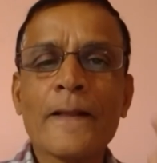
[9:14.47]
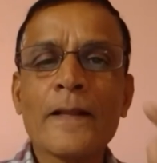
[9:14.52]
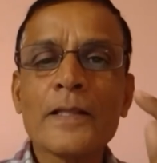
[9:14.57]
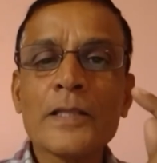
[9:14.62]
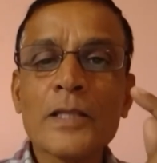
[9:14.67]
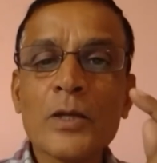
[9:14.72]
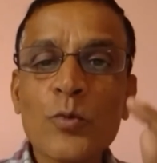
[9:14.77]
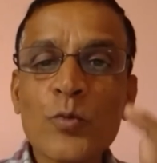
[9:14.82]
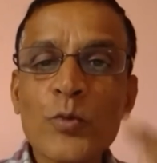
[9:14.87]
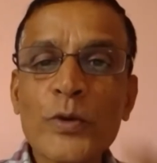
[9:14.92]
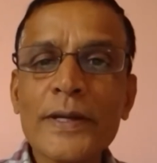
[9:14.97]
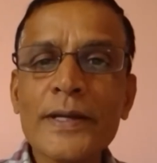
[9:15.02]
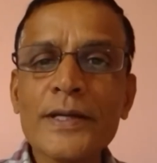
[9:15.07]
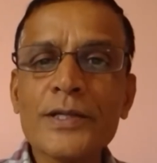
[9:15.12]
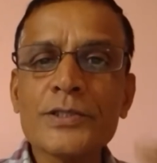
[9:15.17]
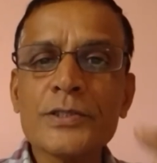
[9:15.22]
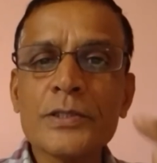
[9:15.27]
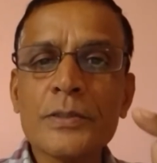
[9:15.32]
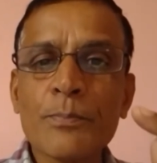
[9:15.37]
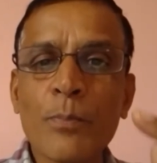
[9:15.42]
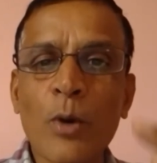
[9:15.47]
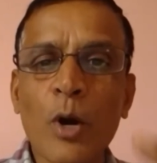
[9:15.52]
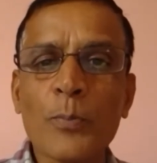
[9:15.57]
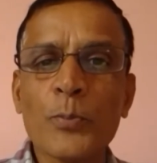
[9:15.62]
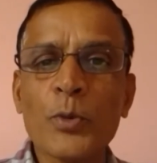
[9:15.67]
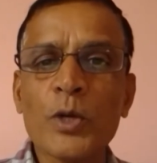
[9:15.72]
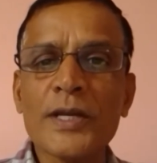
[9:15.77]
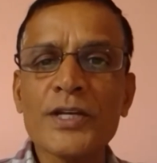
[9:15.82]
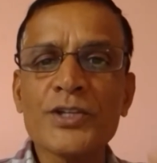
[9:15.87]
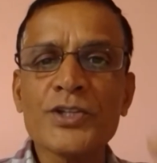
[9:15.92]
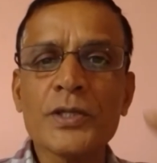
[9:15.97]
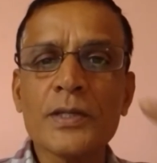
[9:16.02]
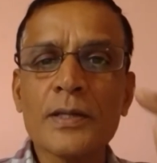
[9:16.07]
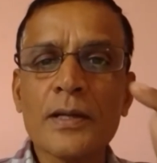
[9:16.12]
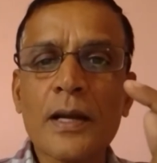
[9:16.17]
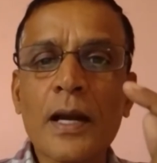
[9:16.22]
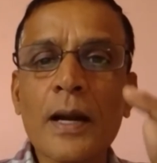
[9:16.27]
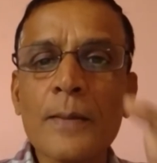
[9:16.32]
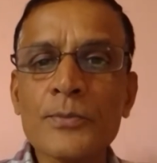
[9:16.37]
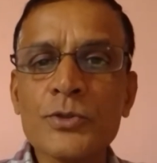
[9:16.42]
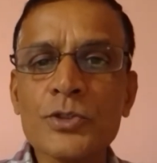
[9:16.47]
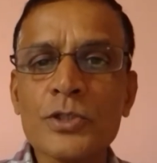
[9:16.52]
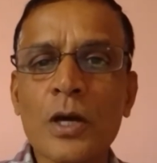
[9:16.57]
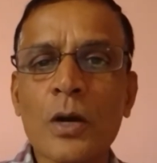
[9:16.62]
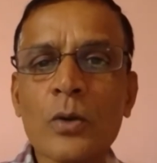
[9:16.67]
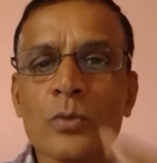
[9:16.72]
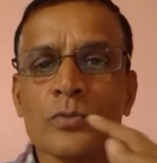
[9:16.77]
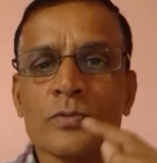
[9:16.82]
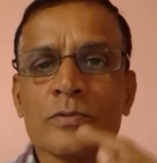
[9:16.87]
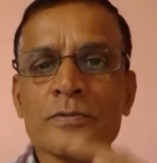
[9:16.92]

The weed population comes down.